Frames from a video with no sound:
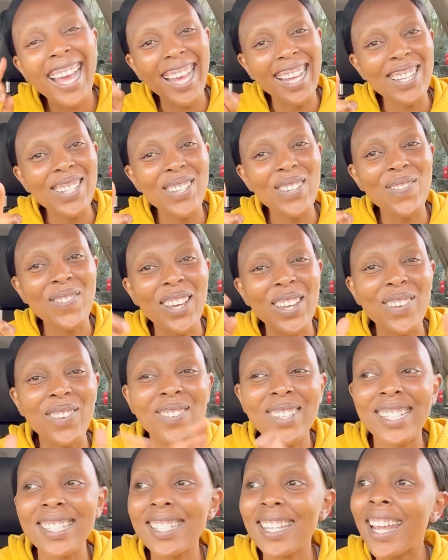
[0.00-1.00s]
and to my
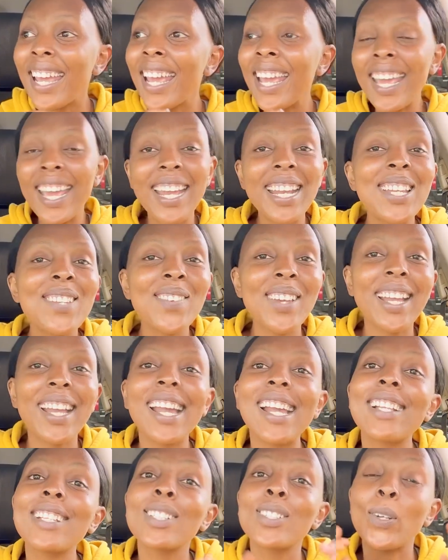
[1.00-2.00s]
feet anyway
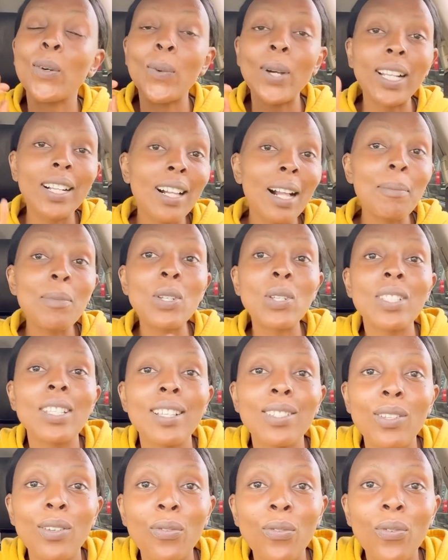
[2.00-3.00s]
guys so welcome to
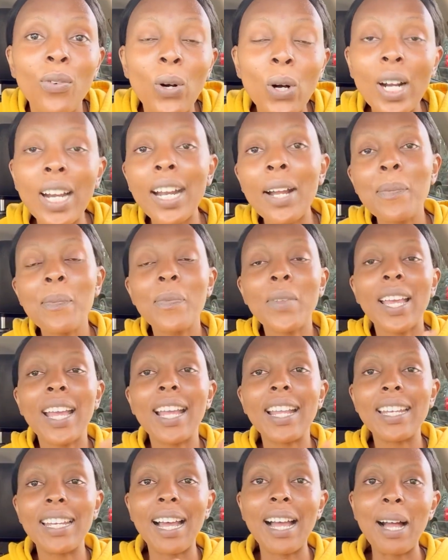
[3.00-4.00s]
season four
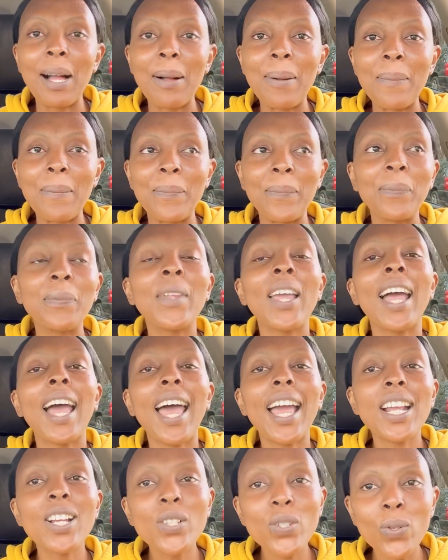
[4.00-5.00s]
and um
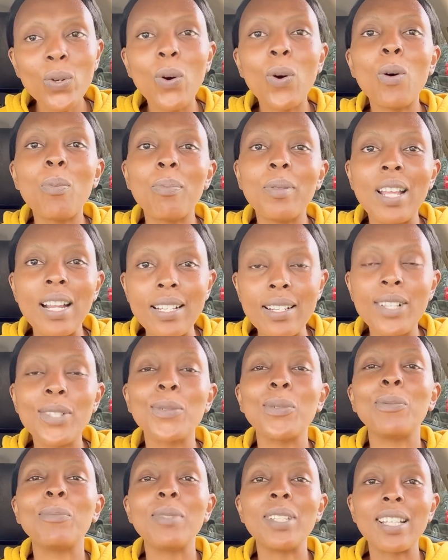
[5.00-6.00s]
i do hope that this
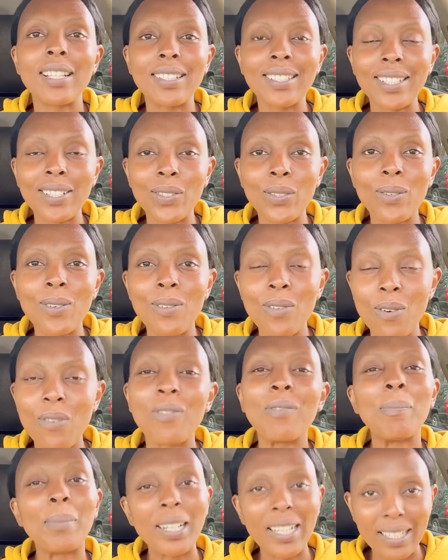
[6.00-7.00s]
will be a season
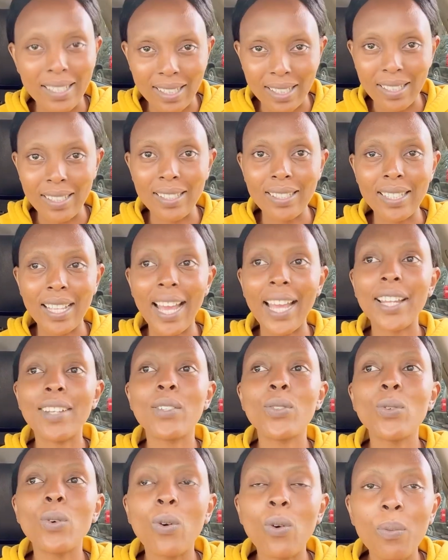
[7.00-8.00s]
of blessings i
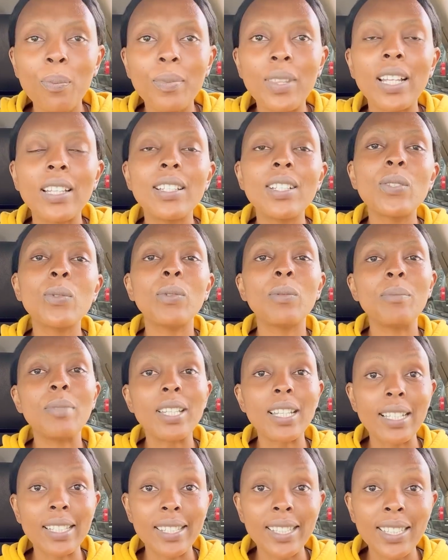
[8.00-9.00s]
do hope that this will
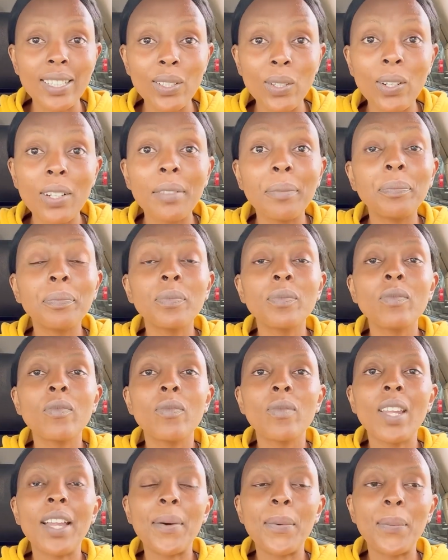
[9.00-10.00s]
be a season
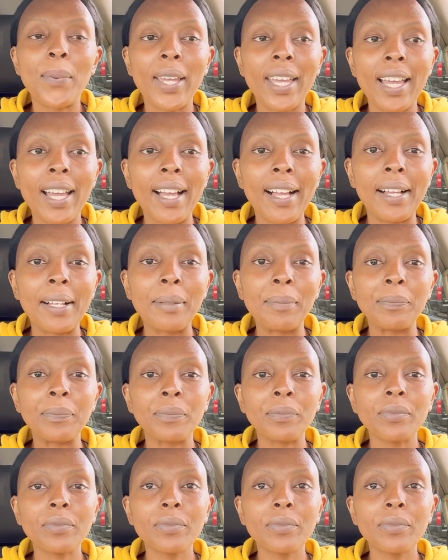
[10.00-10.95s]
where um,